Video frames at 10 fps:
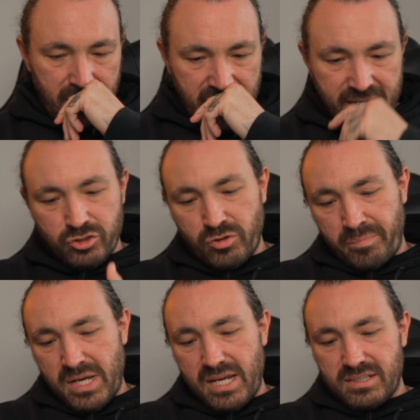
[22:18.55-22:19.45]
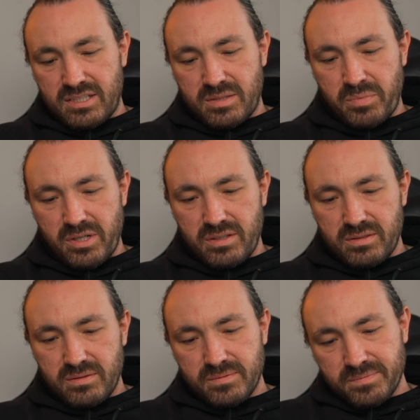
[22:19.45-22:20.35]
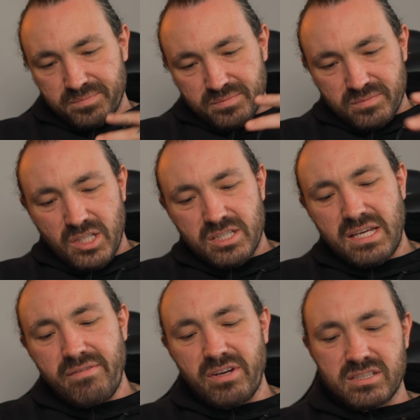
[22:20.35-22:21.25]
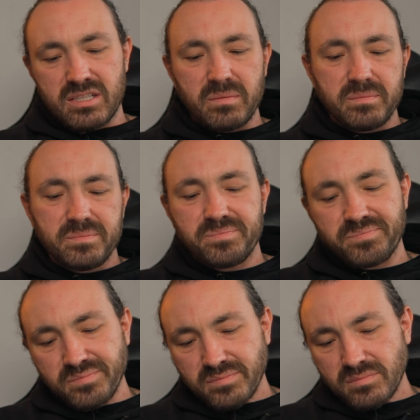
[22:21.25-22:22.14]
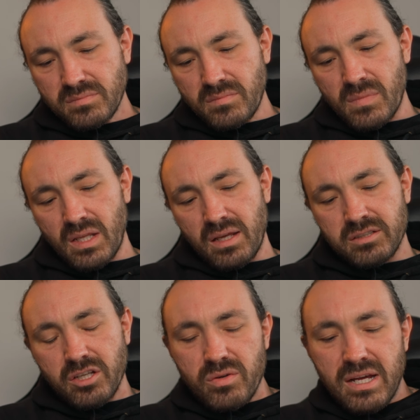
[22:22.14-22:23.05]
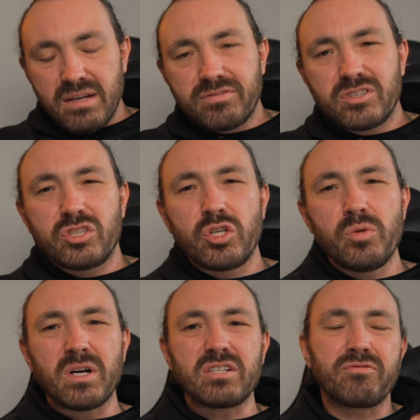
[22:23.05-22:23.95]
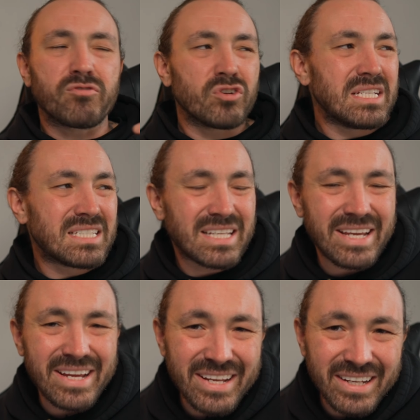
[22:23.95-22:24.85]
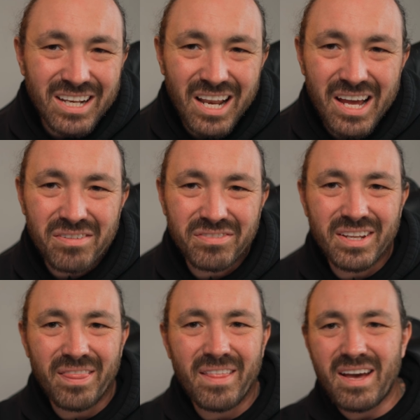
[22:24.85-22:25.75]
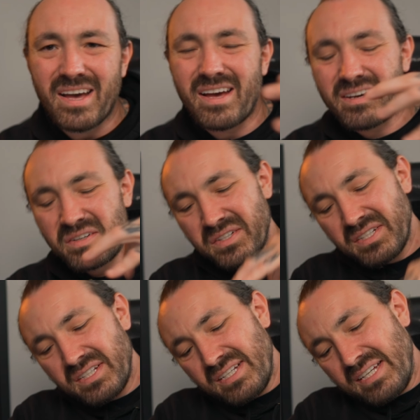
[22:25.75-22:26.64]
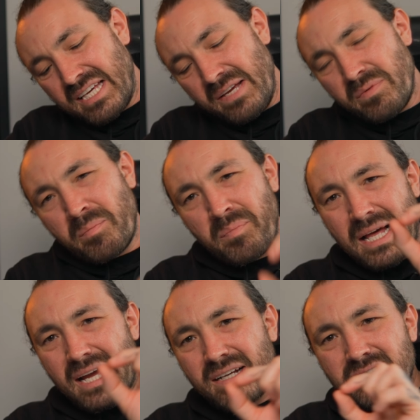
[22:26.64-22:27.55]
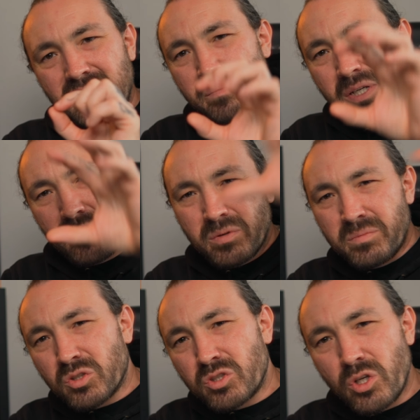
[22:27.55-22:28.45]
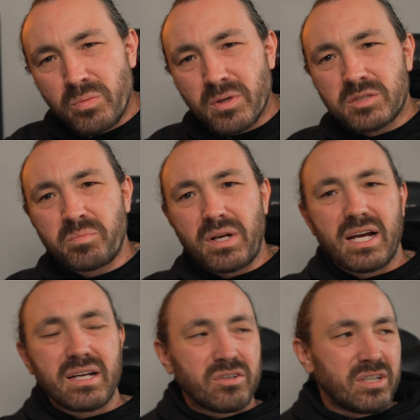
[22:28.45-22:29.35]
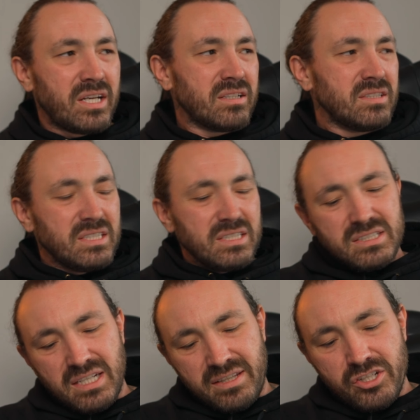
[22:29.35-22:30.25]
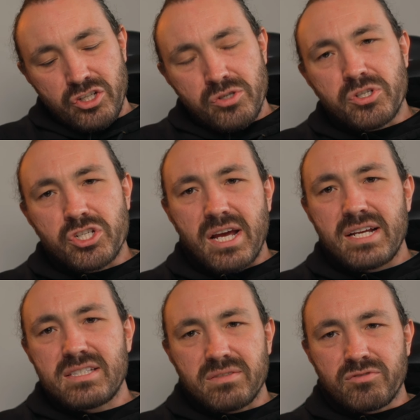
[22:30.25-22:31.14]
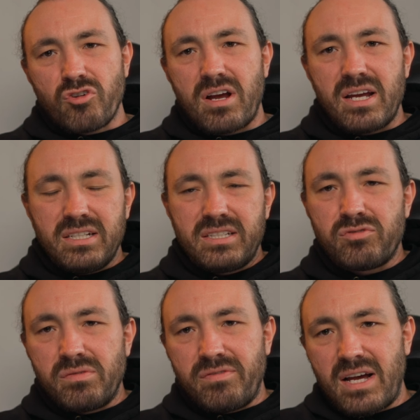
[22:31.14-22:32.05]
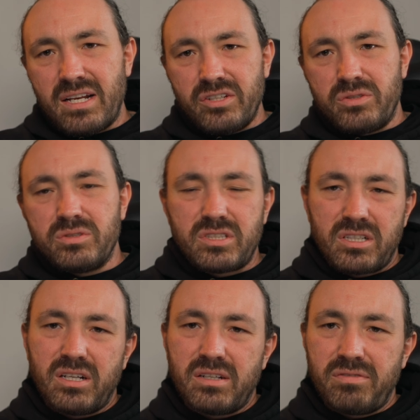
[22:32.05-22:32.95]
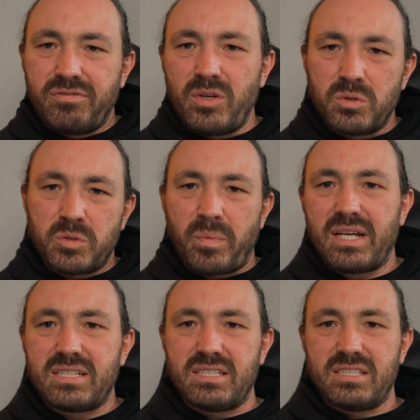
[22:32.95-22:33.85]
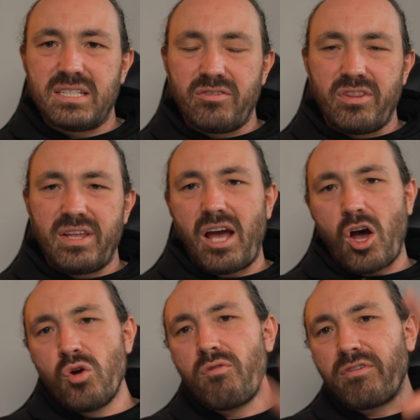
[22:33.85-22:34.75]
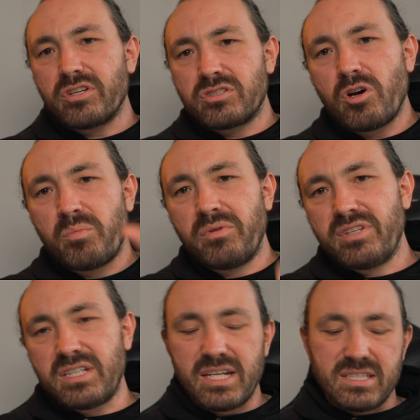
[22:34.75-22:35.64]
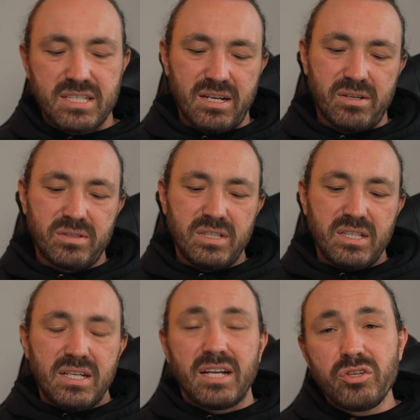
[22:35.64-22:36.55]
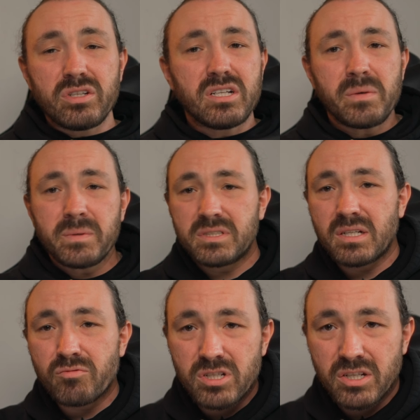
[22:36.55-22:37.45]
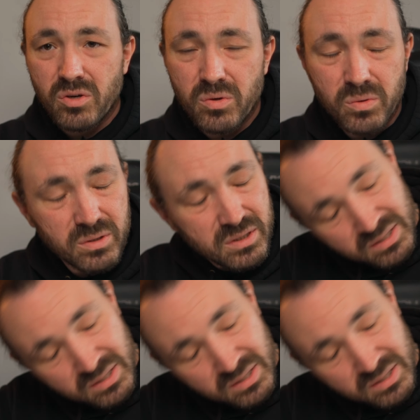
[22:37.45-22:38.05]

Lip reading: extra bits, but just give it some, don't have too much free skin left in there. Keep the black to the minimum, not too much black on it, and then use shades of grey, different values to kind of fill spaces here and there over the top of the detail, and you could come up with something really cool.